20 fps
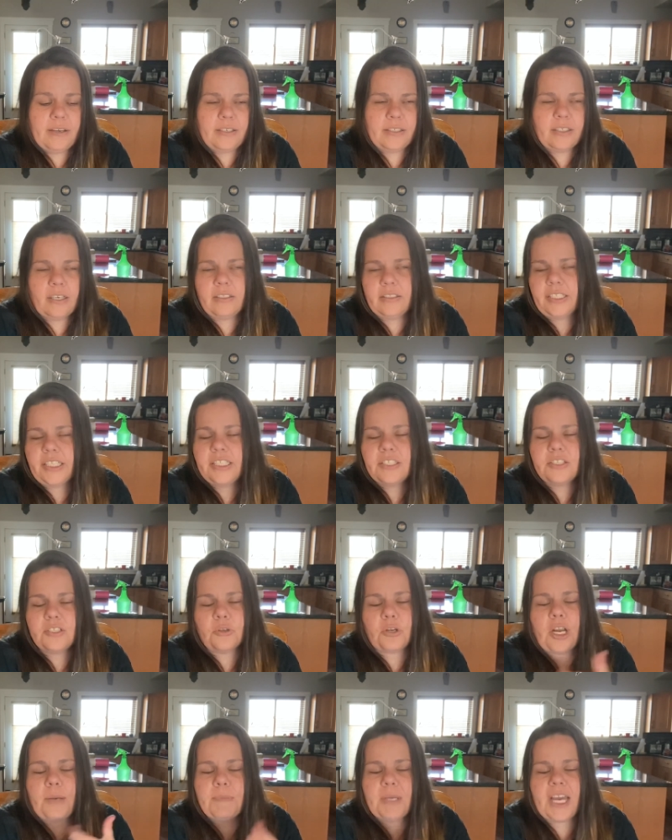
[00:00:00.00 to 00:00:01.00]

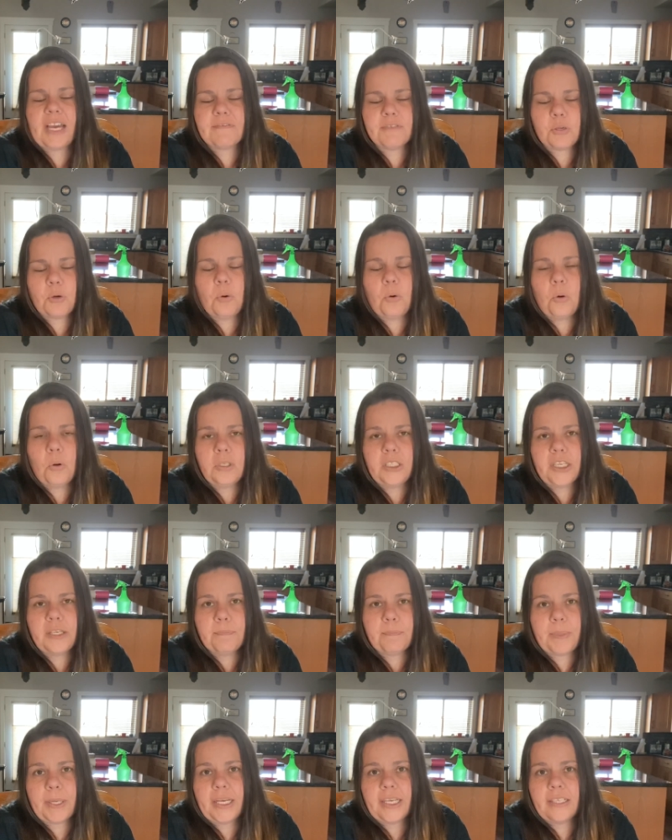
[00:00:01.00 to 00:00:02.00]
Instagram, you have to hold
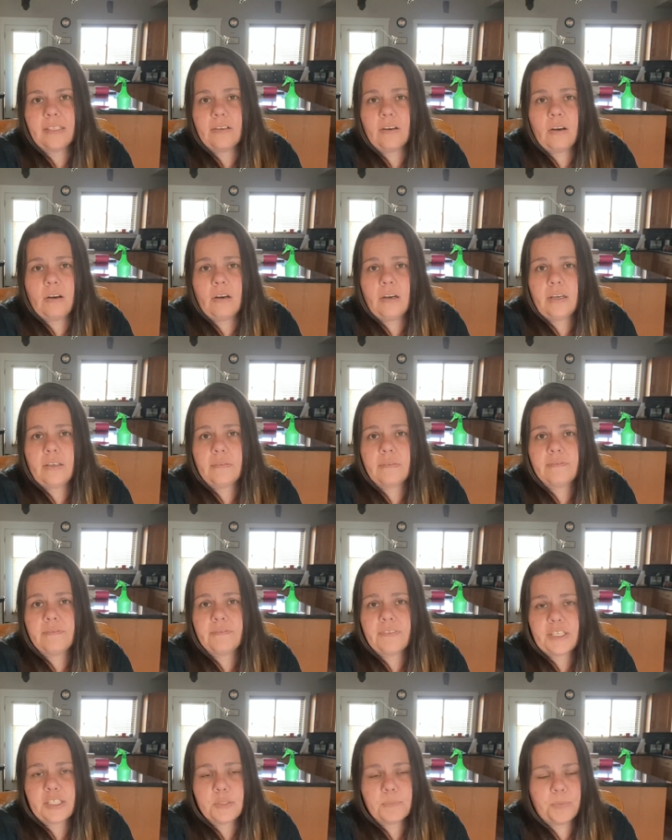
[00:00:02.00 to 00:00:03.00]
it, but on
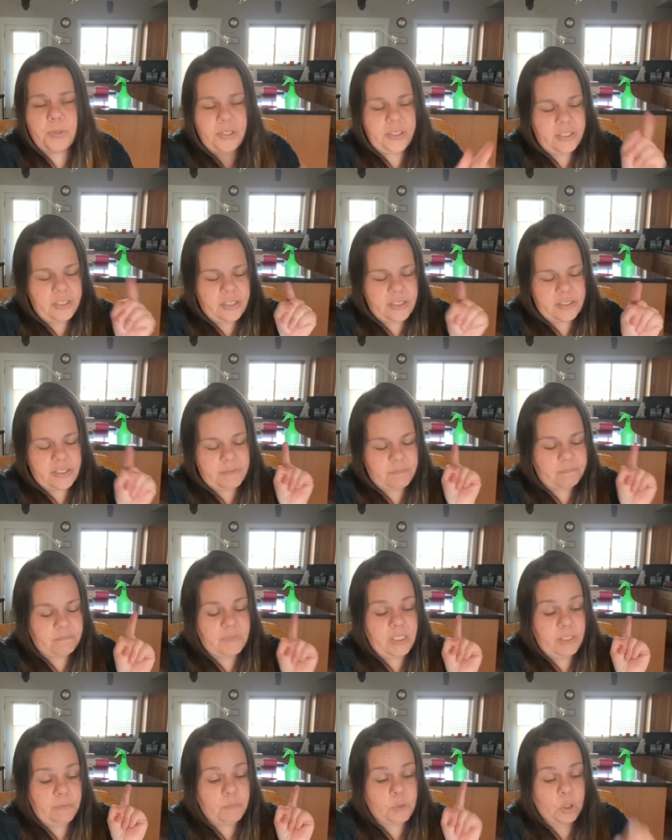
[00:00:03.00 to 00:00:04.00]
Facebook, you just
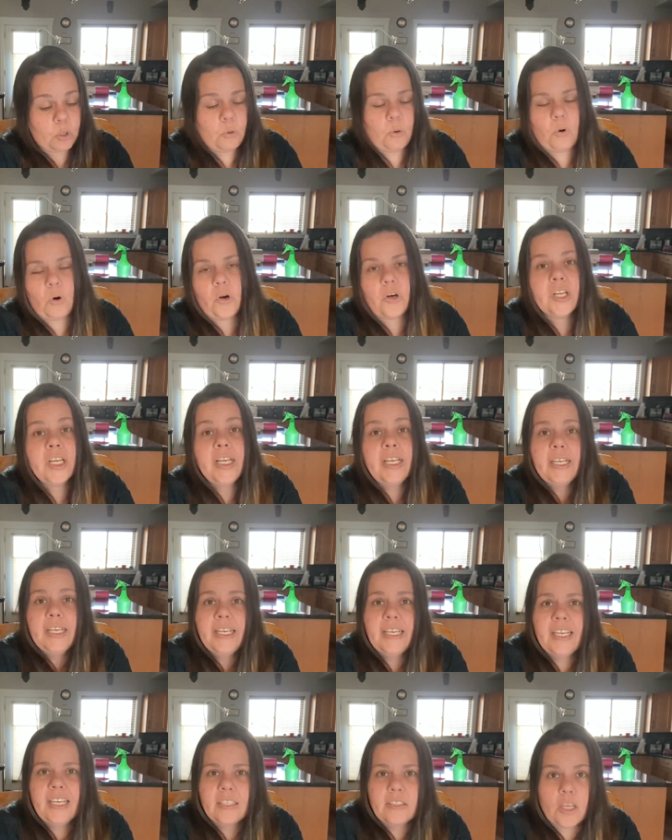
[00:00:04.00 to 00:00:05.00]
hit record.
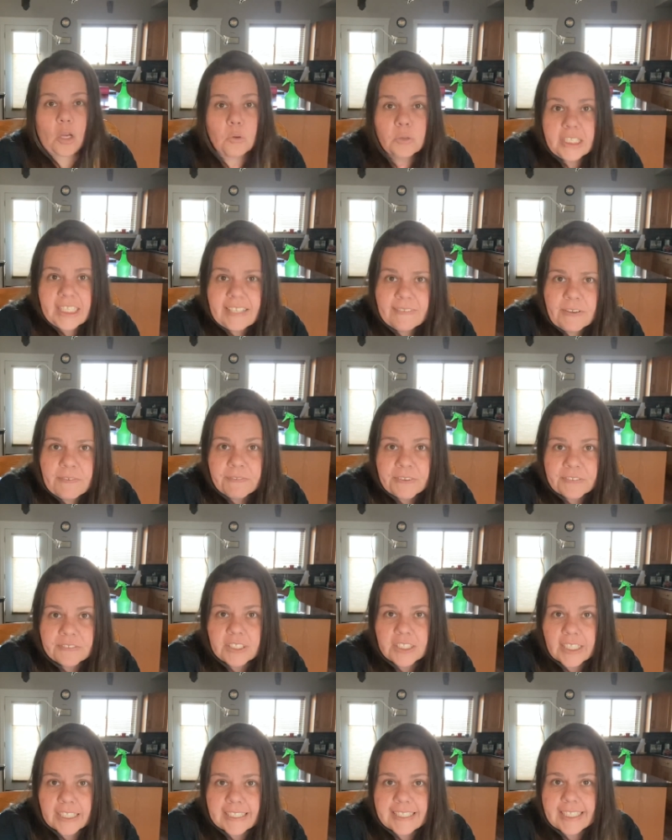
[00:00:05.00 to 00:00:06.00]
They only give you
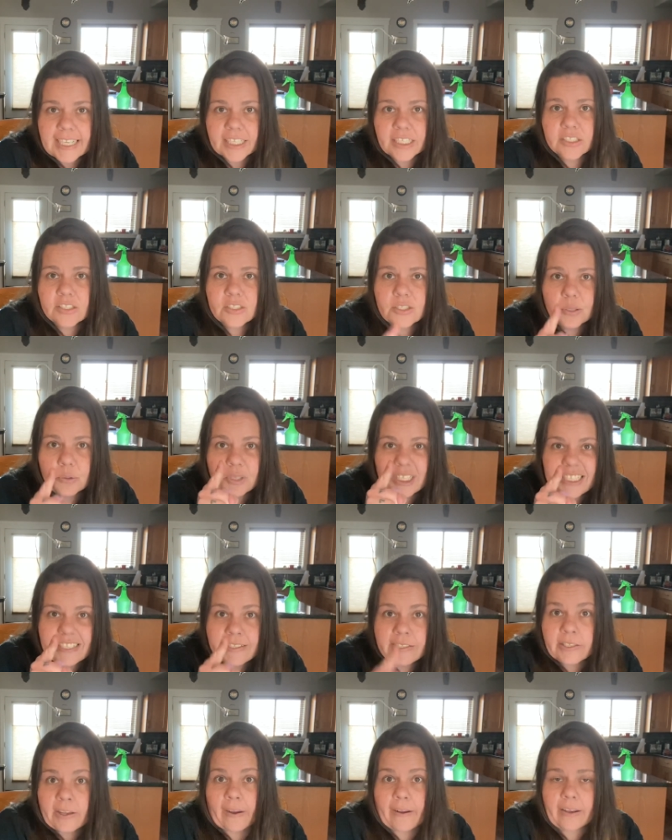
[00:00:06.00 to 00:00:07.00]
59 seconds, though. They
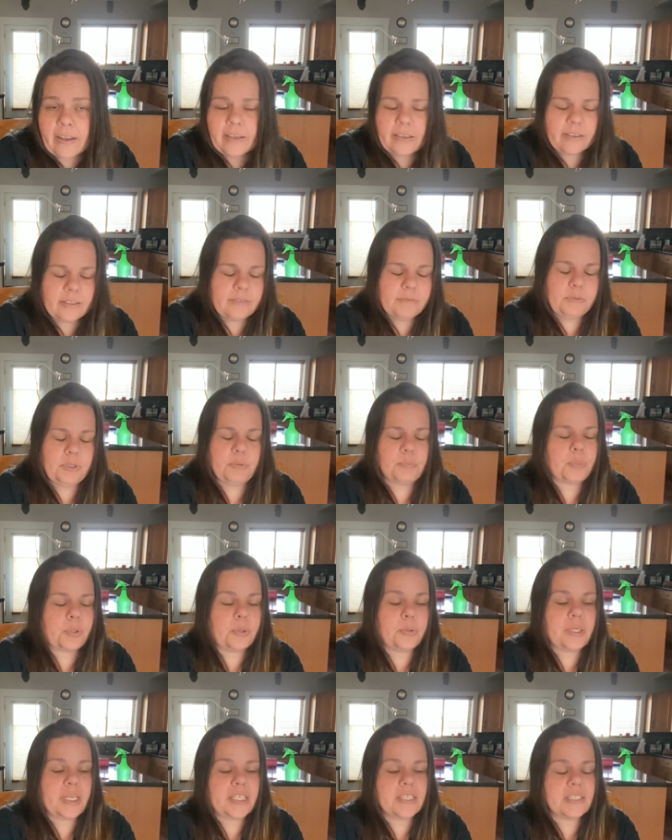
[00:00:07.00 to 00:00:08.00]
suck. I'm going to
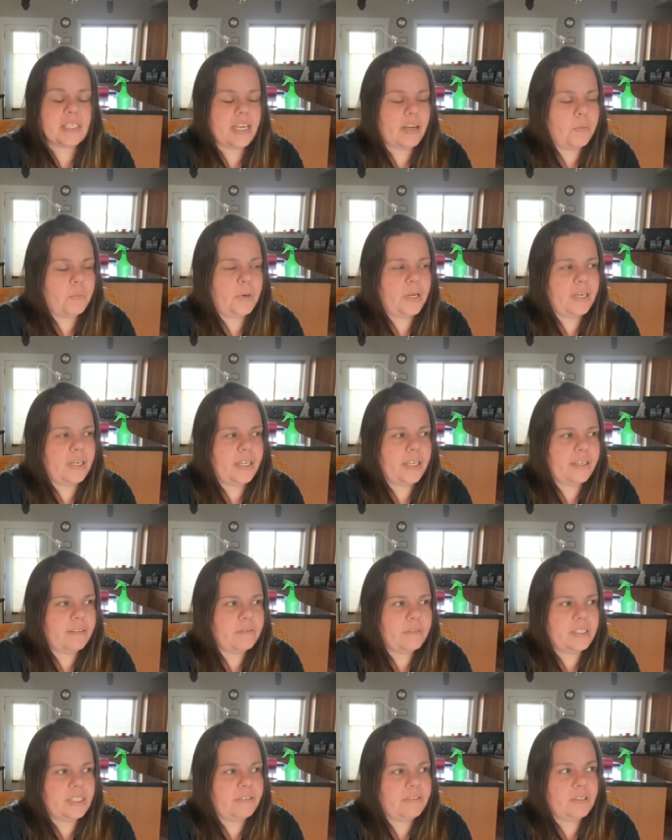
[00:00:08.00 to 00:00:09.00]
protest that one day.
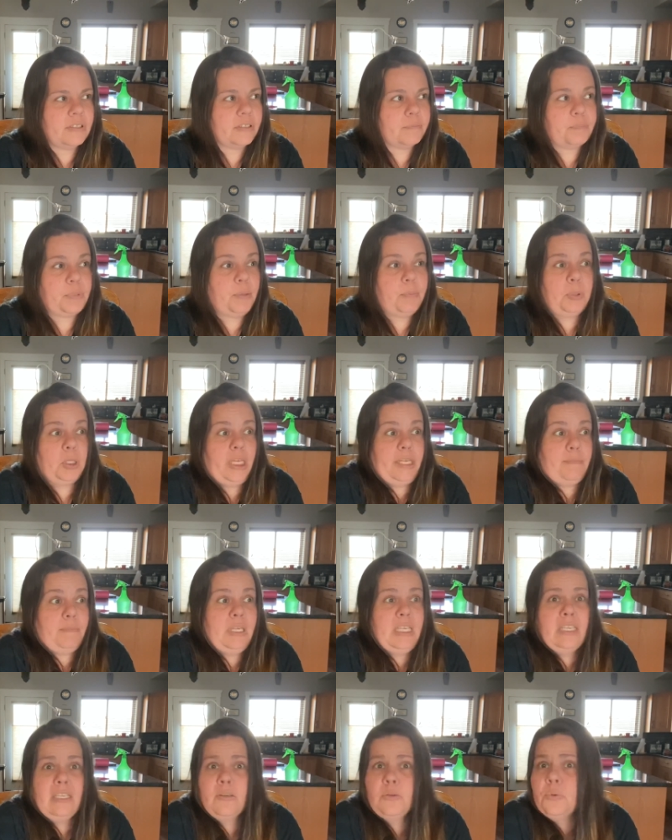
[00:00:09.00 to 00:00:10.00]
People like
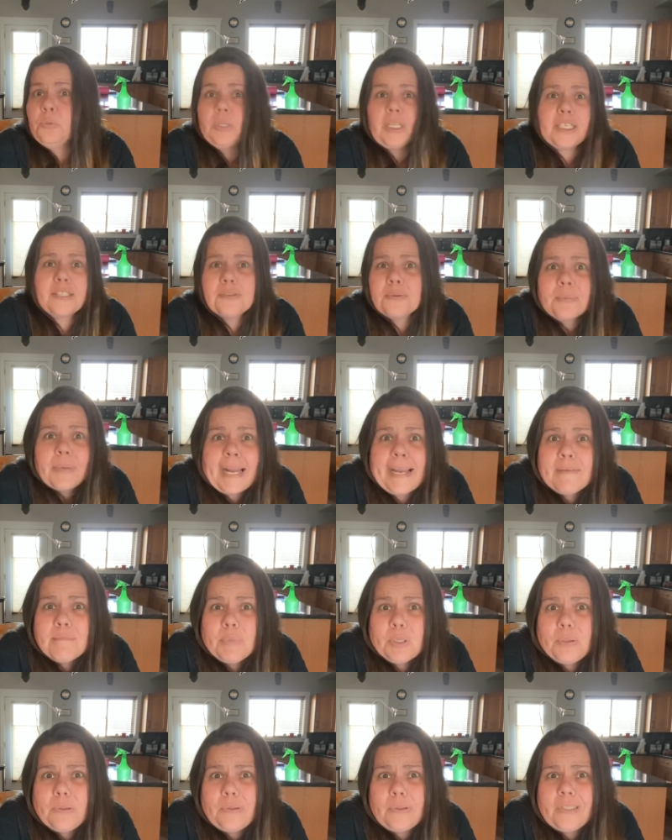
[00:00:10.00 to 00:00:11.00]
me who like to
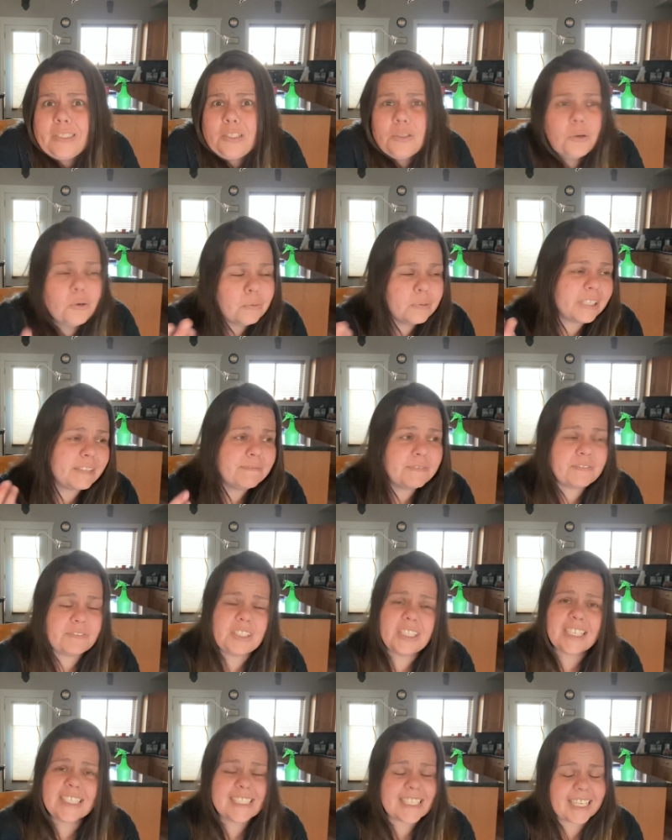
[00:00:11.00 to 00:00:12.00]
ramble, like
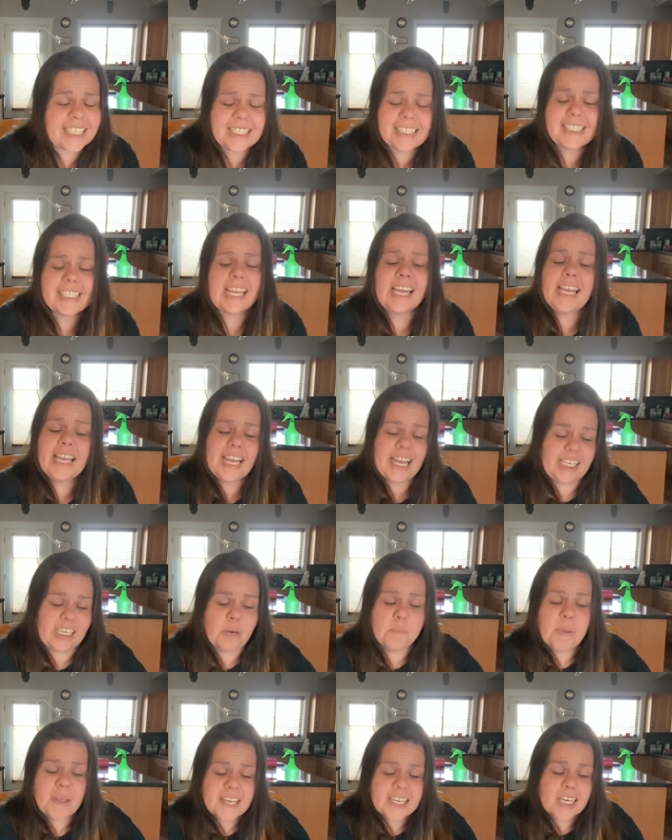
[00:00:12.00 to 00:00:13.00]
59 seconds. And
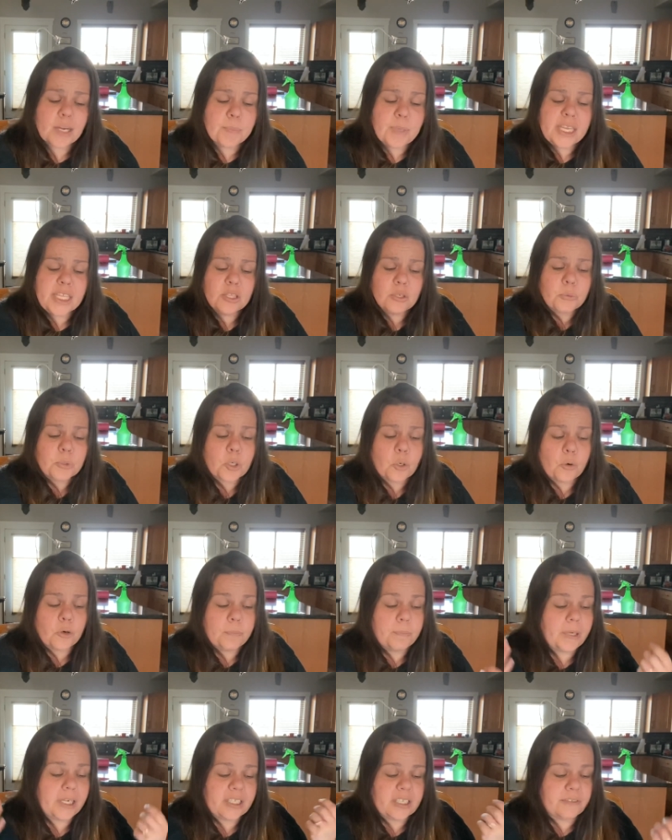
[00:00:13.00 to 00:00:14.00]
then by the time I hit the
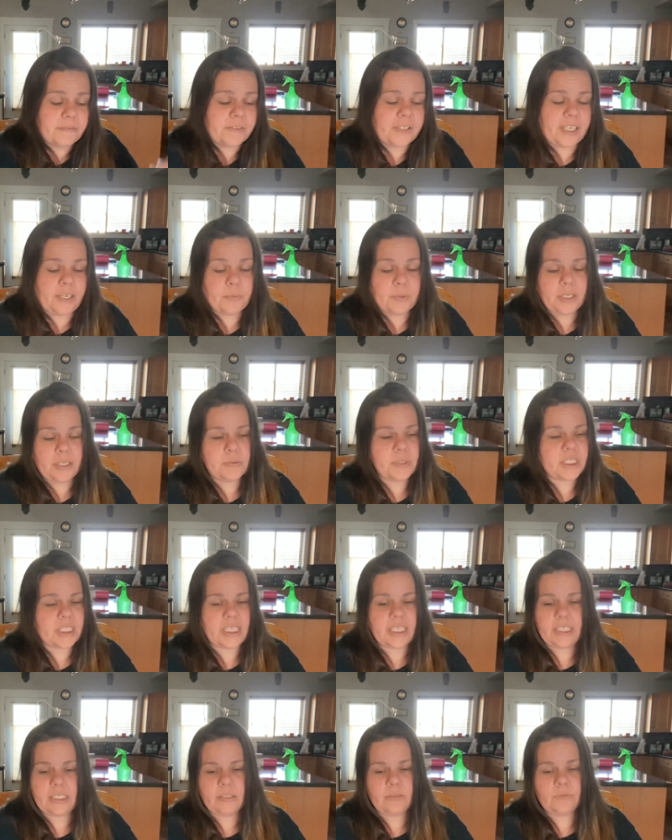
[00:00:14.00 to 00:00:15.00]
record button, I forget what I was saying.